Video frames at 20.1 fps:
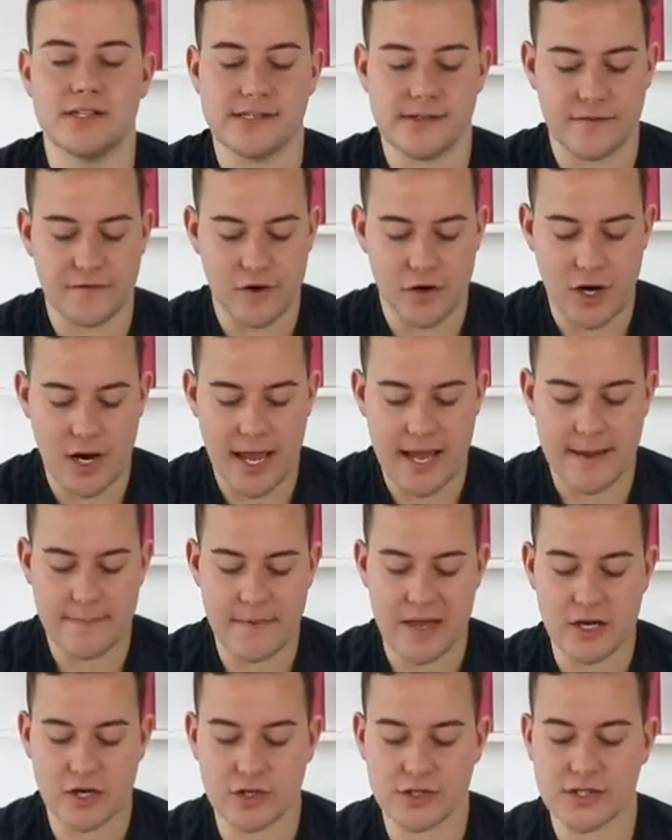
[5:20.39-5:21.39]
So oh, if yeah. you're a
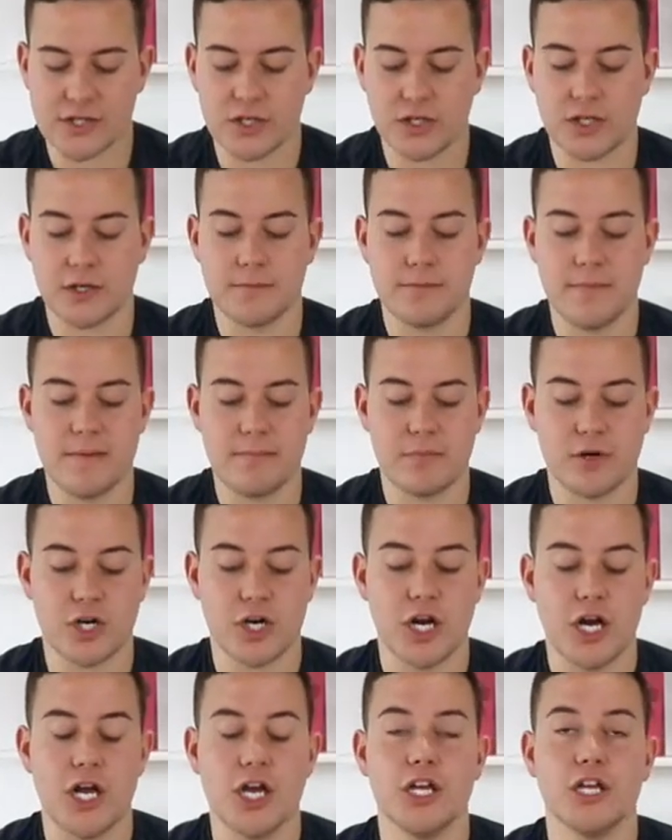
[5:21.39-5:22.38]
Makers Gonna Learn
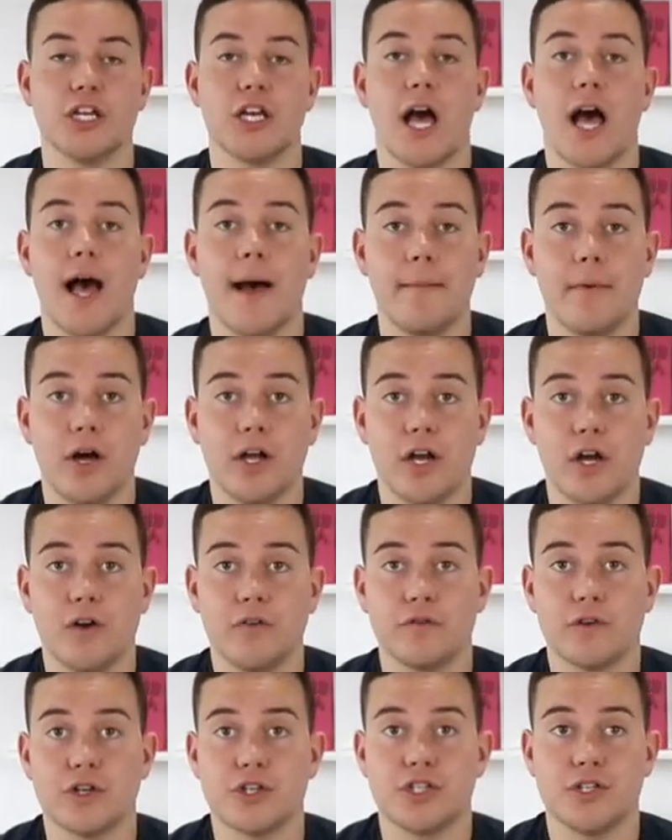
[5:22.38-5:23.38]
member, come on
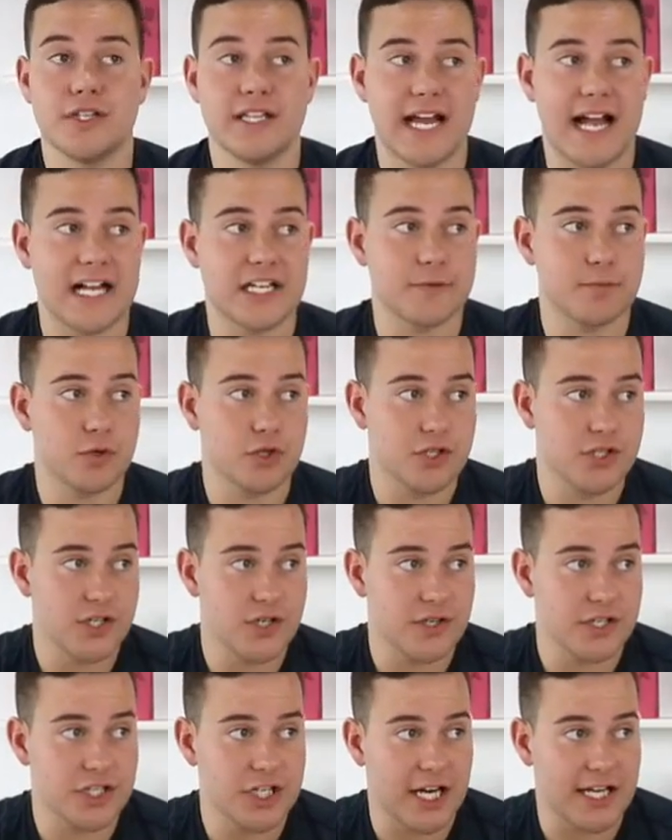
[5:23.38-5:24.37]
over to the dashboard so you
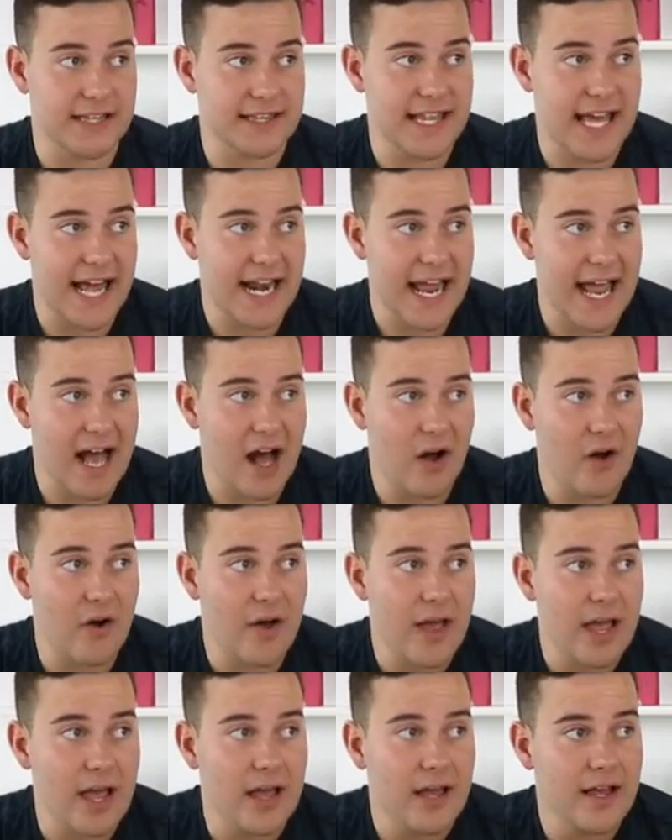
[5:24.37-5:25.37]
can check that yeah. out.
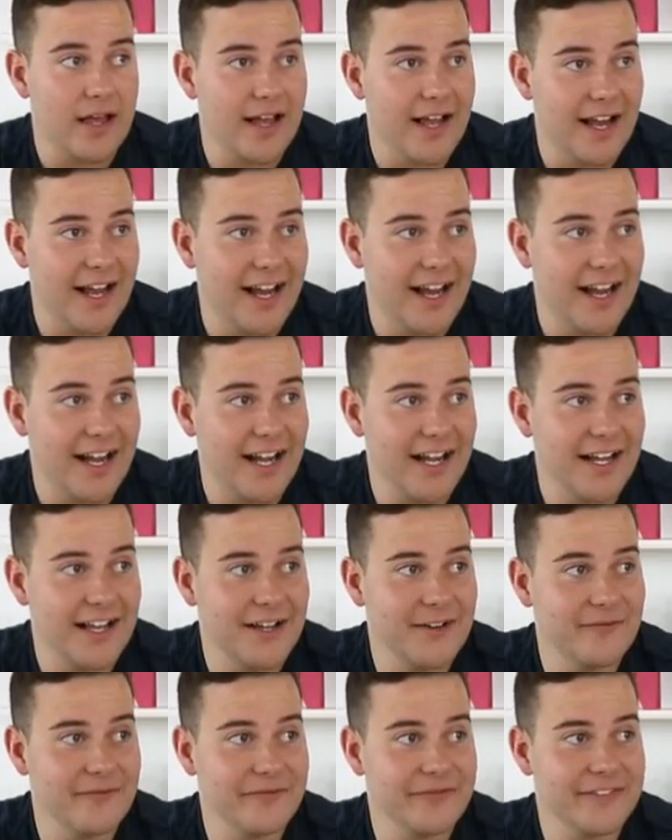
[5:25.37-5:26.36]
And right before
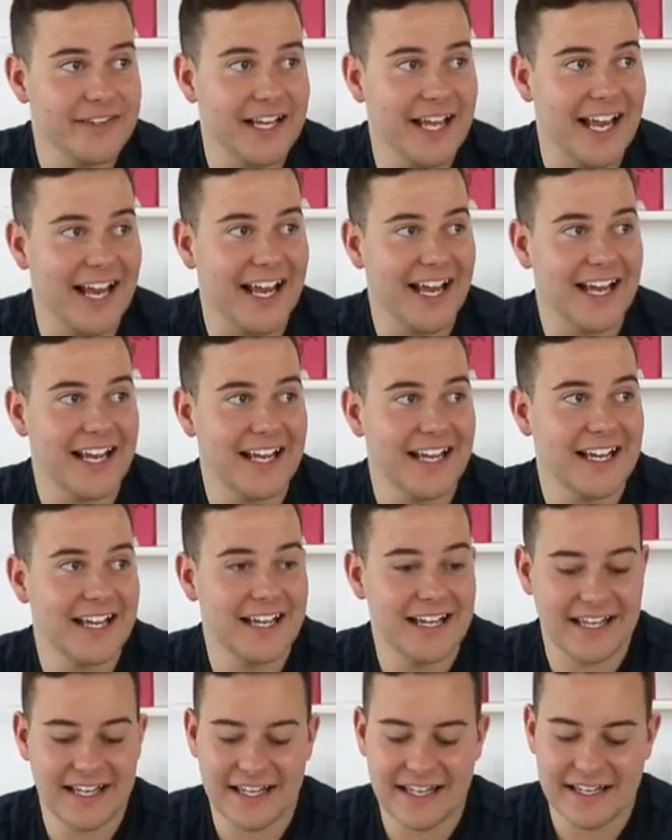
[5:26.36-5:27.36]
that, um, we
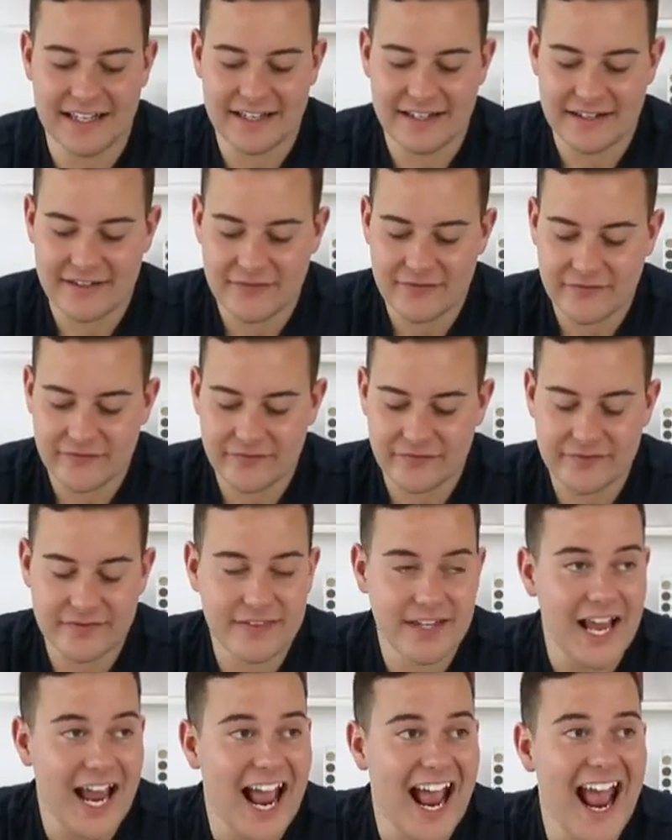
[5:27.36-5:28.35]
have C J
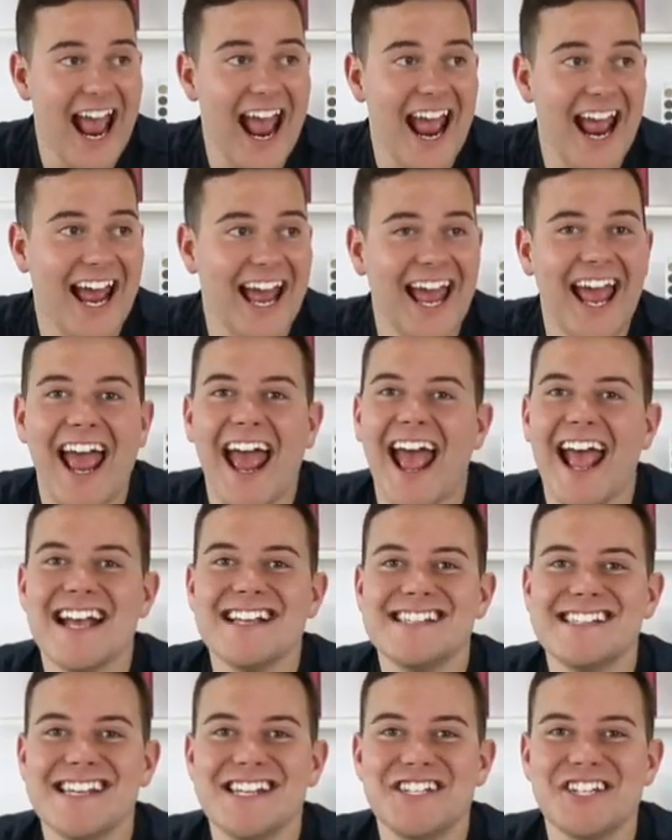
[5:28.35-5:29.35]
uh, asking,
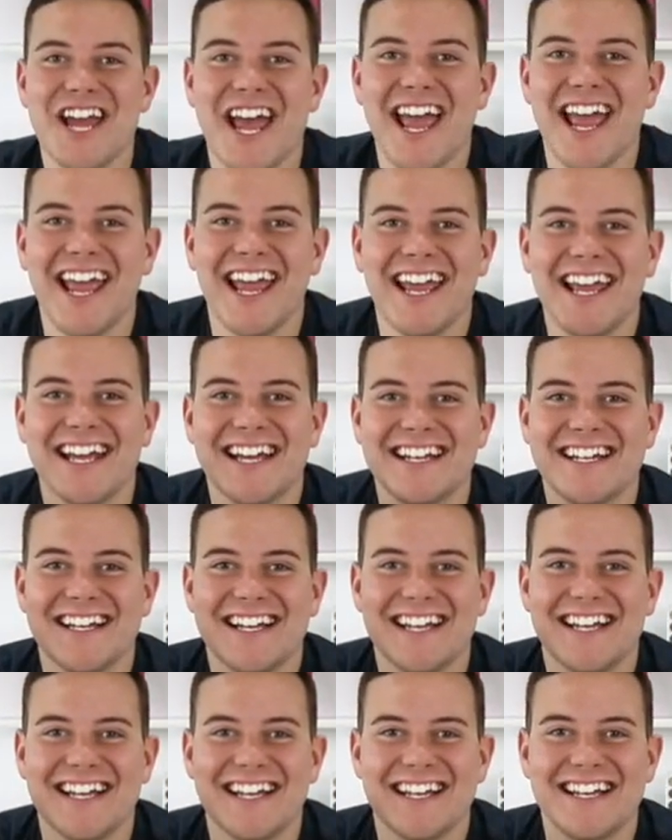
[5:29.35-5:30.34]
hey, C J, can we download
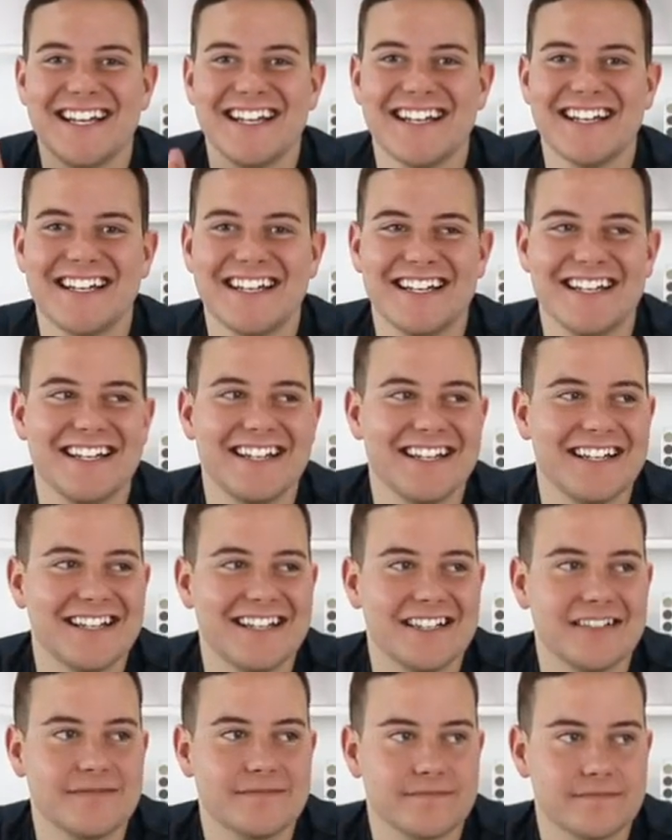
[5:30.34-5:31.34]
the ebook
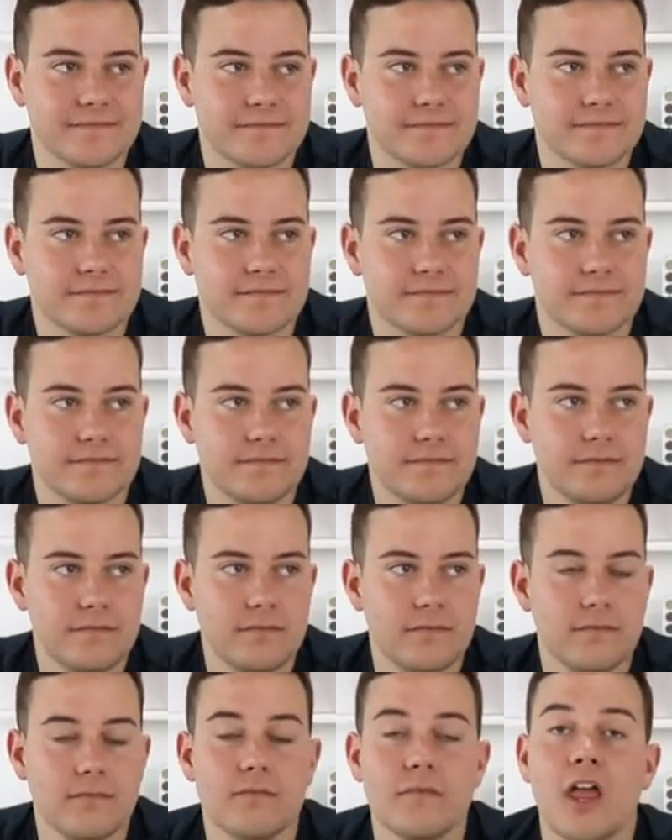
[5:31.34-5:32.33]
anytime or does it have to be
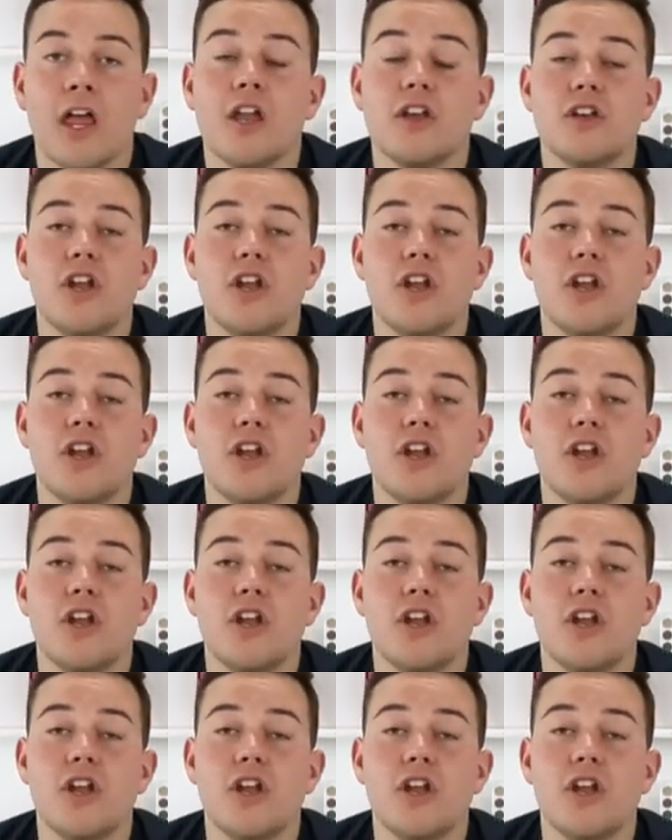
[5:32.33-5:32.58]
now?